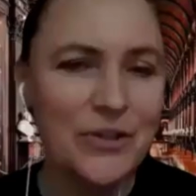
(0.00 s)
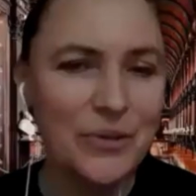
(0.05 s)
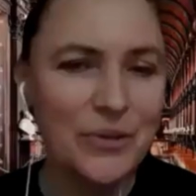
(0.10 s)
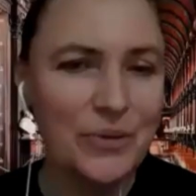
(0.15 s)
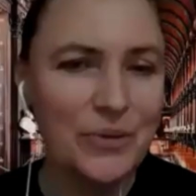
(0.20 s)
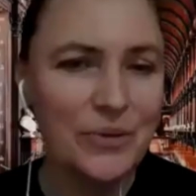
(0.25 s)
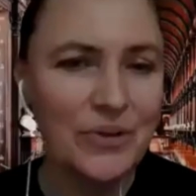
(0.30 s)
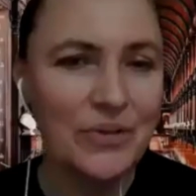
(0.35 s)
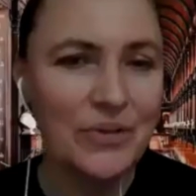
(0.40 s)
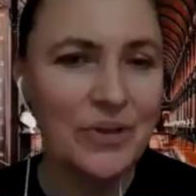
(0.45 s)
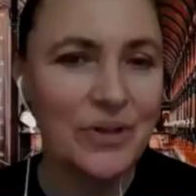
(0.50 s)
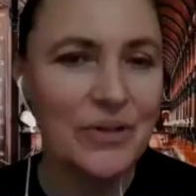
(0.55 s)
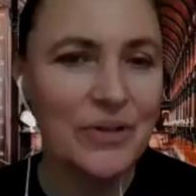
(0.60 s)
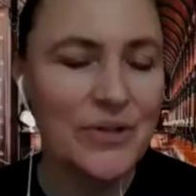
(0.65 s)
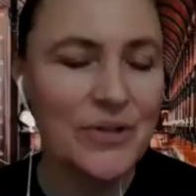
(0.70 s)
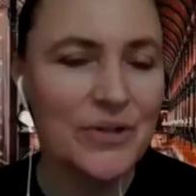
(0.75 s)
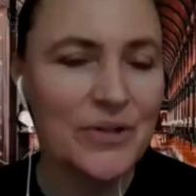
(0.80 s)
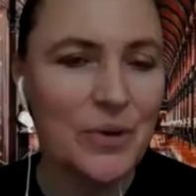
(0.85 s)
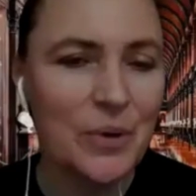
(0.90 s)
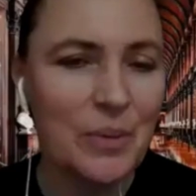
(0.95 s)
true. There
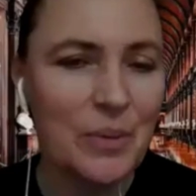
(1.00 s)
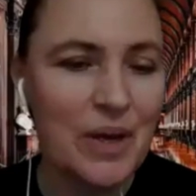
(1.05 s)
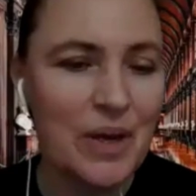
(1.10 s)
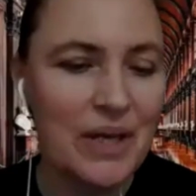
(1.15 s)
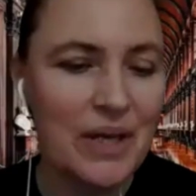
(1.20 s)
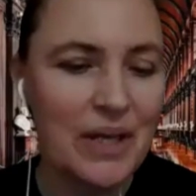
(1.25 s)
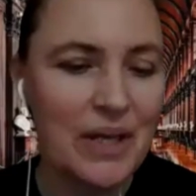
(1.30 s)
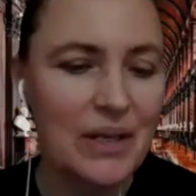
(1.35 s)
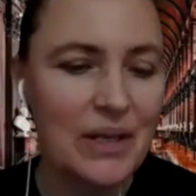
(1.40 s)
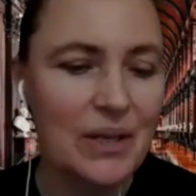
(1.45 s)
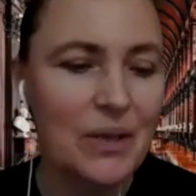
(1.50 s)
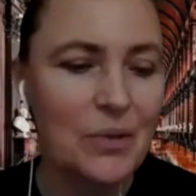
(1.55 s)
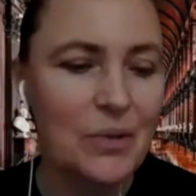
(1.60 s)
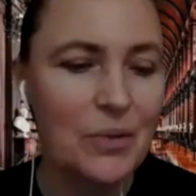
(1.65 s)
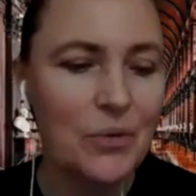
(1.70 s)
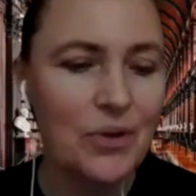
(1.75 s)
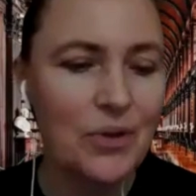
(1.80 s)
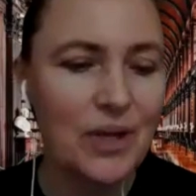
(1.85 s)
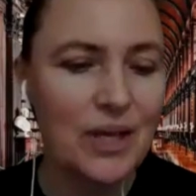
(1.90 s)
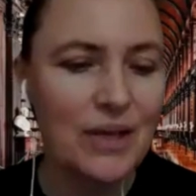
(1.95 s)
are so many
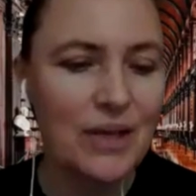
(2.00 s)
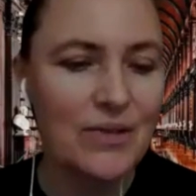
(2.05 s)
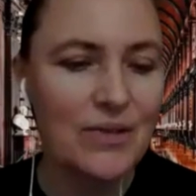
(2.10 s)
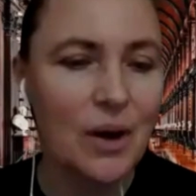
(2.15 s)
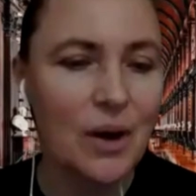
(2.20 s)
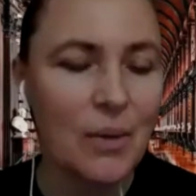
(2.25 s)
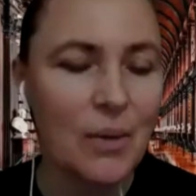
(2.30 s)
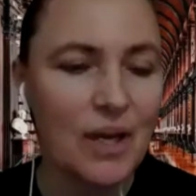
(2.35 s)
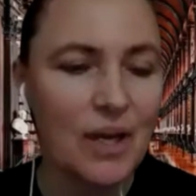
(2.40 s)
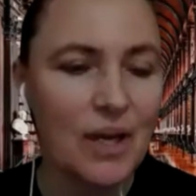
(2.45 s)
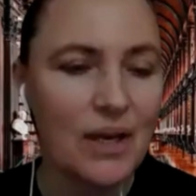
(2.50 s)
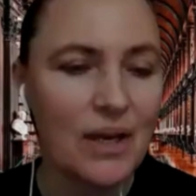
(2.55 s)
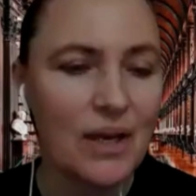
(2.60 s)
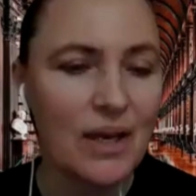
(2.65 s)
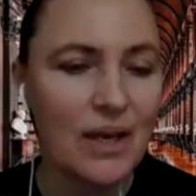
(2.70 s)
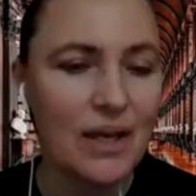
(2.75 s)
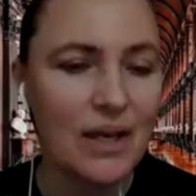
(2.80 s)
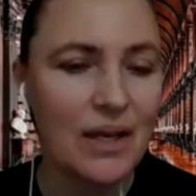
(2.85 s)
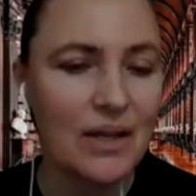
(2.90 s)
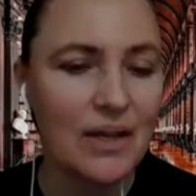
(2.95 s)
new things coming,
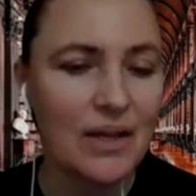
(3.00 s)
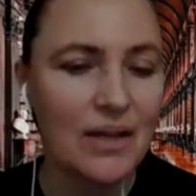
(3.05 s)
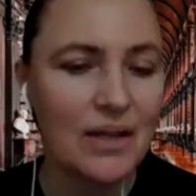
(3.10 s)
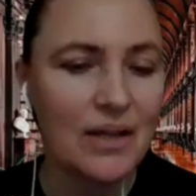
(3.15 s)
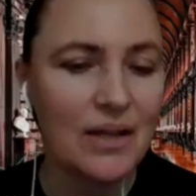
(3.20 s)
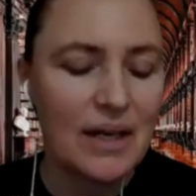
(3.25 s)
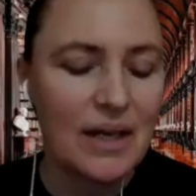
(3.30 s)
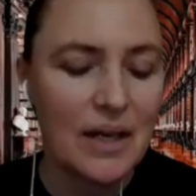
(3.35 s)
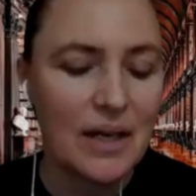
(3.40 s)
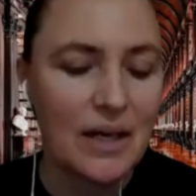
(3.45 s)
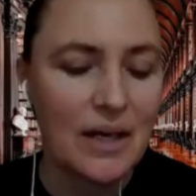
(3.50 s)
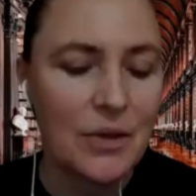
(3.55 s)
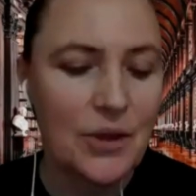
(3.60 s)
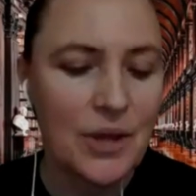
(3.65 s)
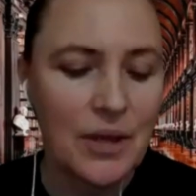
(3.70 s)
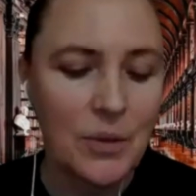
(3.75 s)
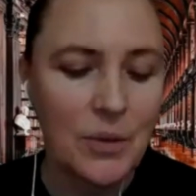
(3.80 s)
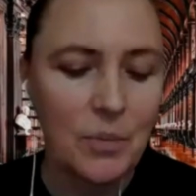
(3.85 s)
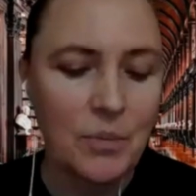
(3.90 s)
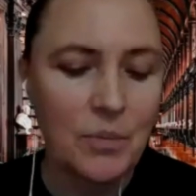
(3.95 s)
and I
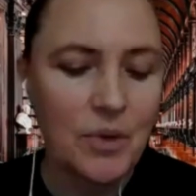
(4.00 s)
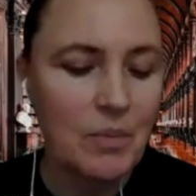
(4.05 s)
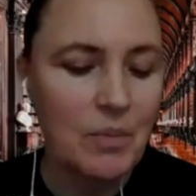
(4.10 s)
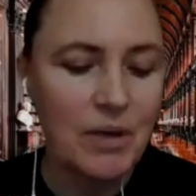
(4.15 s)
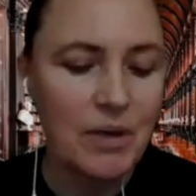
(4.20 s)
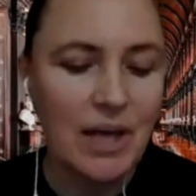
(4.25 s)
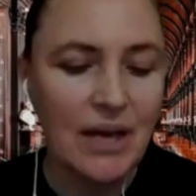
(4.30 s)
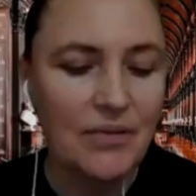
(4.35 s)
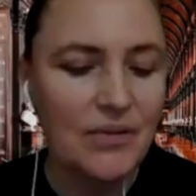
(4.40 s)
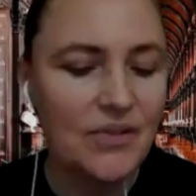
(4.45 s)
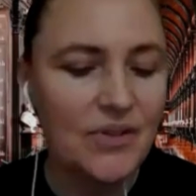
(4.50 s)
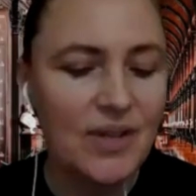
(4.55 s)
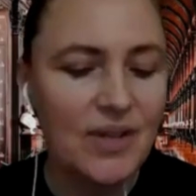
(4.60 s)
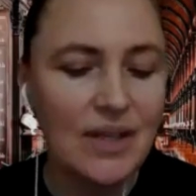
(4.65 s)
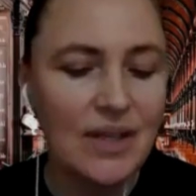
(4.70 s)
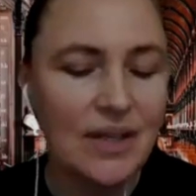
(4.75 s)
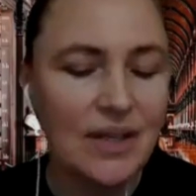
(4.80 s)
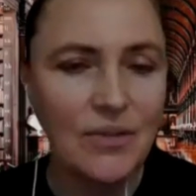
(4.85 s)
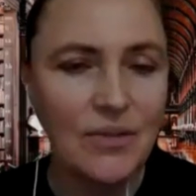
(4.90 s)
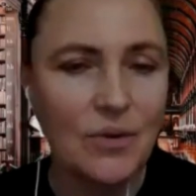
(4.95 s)
think people have
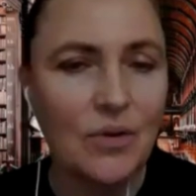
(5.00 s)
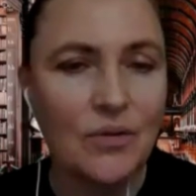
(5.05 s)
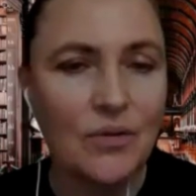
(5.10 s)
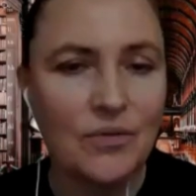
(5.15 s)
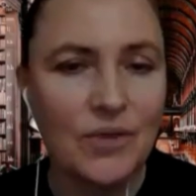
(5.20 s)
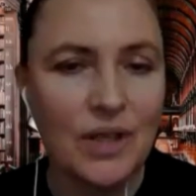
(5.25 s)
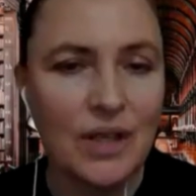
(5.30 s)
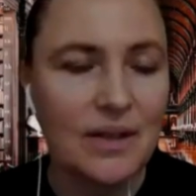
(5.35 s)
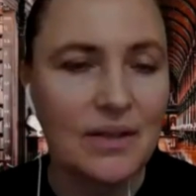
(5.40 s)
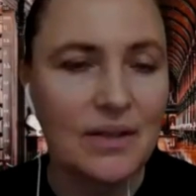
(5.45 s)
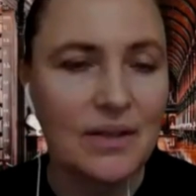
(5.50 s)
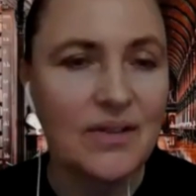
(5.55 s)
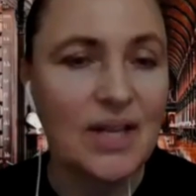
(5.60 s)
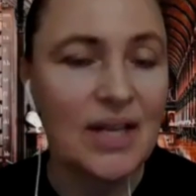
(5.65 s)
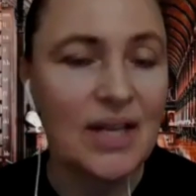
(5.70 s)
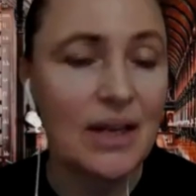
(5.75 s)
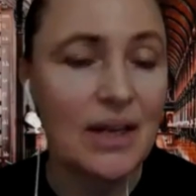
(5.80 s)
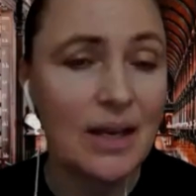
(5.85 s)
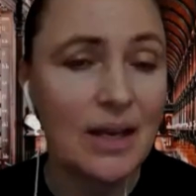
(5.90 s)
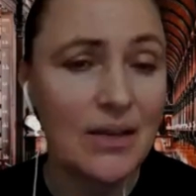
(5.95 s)
seen it over the
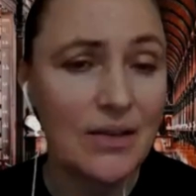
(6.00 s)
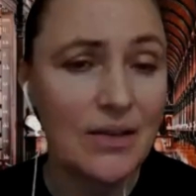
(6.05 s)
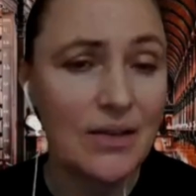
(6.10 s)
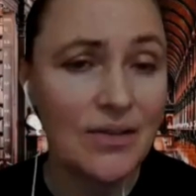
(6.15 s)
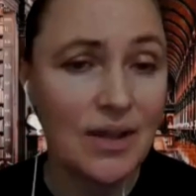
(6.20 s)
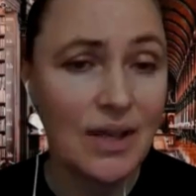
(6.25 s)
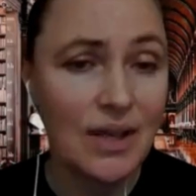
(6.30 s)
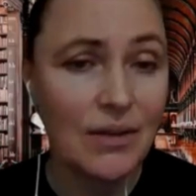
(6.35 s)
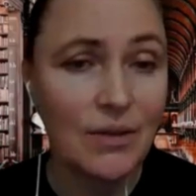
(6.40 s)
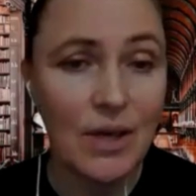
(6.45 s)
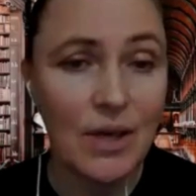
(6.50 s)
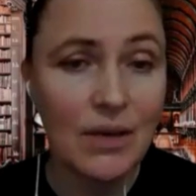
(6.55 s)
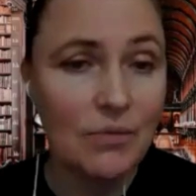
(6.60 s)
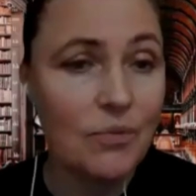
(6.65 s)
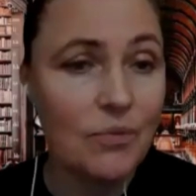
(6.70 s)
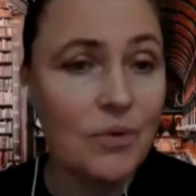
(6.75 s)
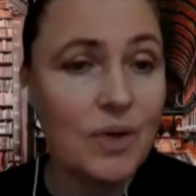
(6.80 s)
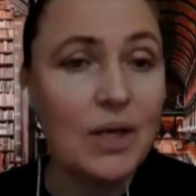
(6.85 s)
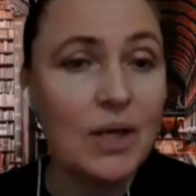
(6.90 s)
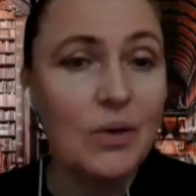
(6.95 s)
decades.
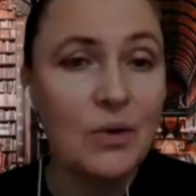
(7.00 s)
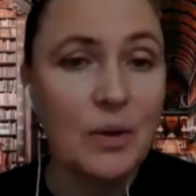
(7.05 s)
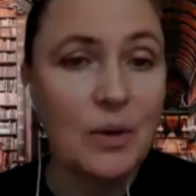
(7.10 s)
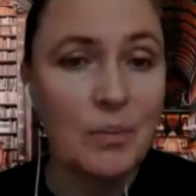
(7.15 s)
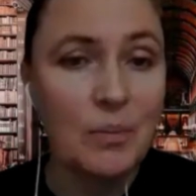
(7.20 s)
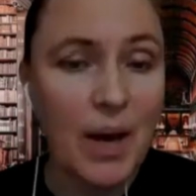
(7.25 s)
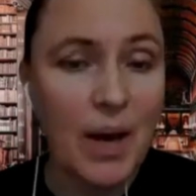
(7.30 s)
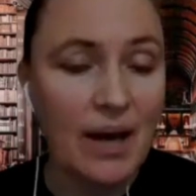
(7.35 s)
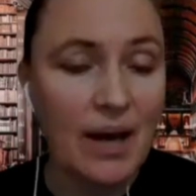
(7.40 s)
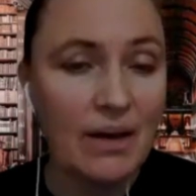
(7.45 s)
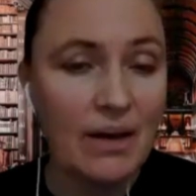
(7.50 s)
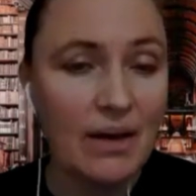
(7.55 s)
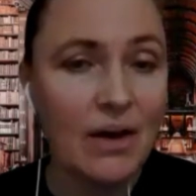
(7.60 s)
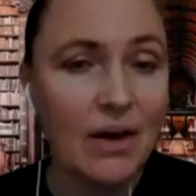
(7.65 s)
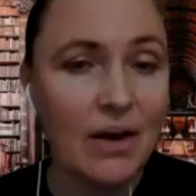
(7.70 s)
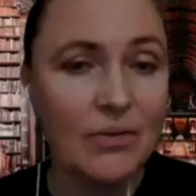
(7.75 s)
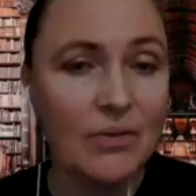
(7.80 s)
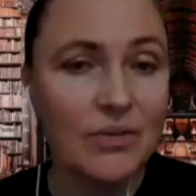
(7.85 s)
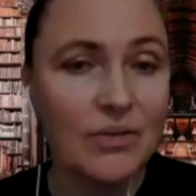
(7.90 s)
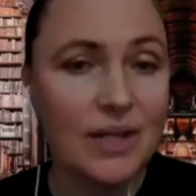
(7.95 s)
If we look back
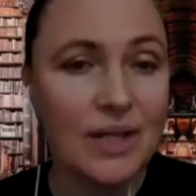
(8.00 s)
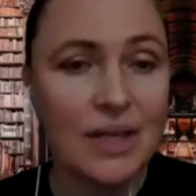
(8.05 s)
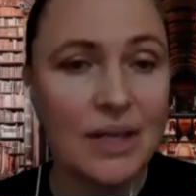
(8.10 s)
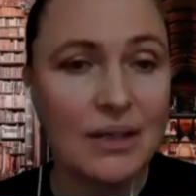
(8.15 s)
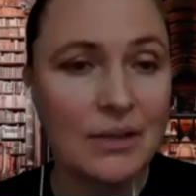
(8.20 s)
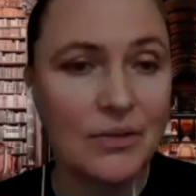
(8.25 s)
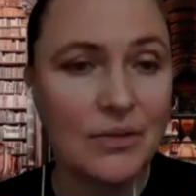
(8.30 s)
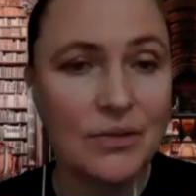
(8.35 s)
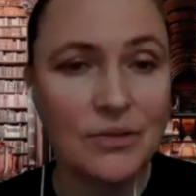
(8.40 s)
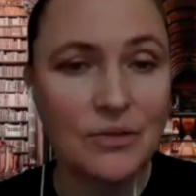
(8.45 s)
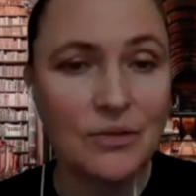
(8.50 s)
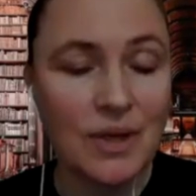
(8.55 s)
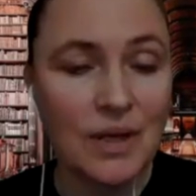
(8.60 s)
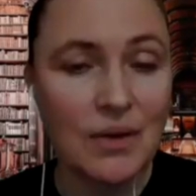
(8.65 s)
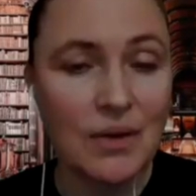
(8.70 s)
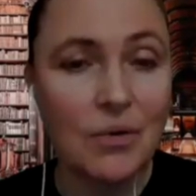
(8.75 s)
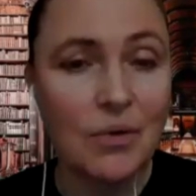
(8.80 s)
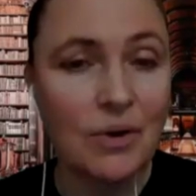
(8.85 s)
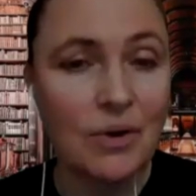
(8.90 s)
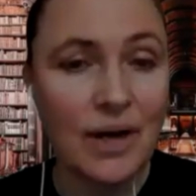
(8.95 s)
how the
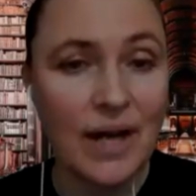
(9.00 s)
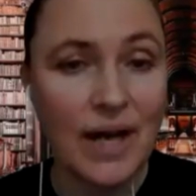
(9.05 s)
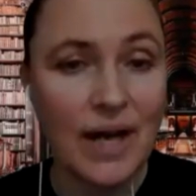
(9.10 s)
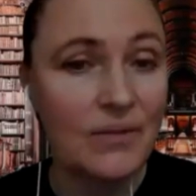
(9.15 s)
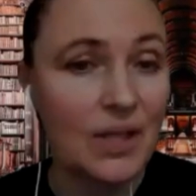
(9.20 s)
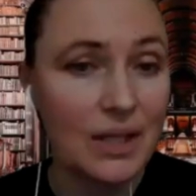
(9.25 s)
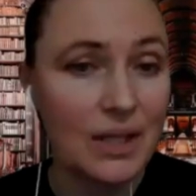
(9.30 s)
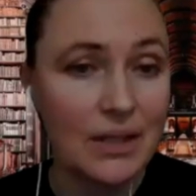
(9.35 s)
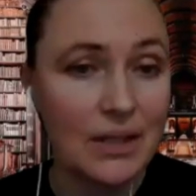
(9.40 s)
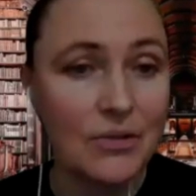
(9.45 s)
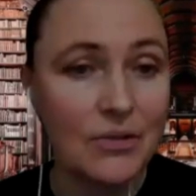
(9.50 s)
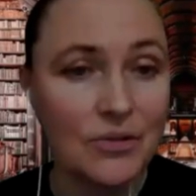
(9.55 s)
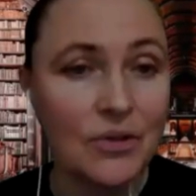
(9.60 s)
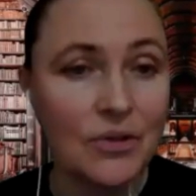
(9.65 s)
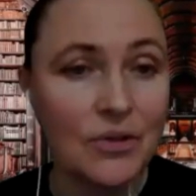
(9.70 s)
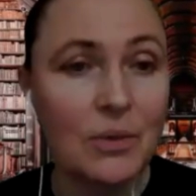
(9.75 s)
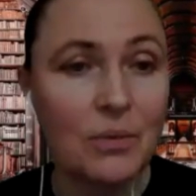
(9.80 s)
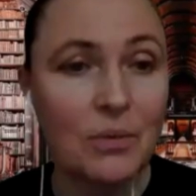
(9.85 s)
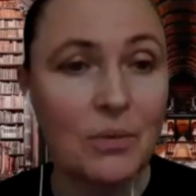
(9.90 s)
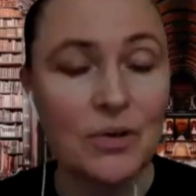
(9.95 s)
industry or any
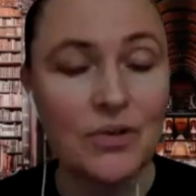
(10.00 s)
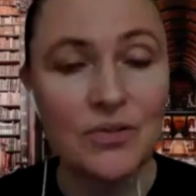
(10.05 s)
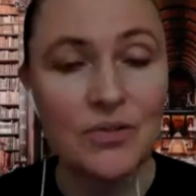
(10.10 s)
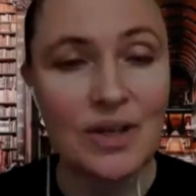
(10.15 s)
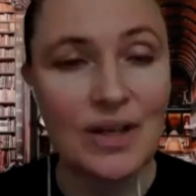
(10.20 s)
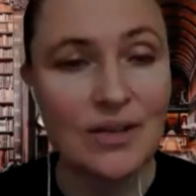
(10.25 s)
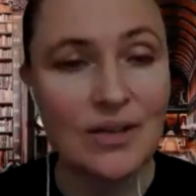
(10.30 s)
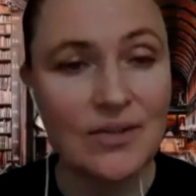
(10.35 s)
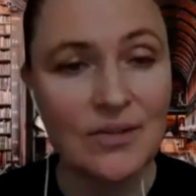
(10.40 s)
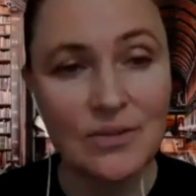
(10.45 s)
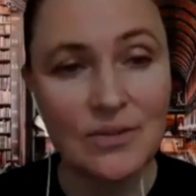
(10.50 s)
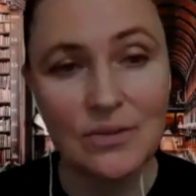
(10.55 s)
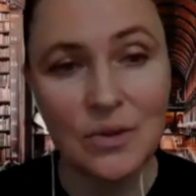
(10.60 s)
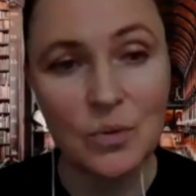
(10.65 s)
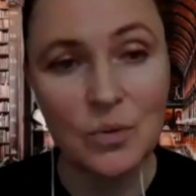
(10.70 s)
industry was just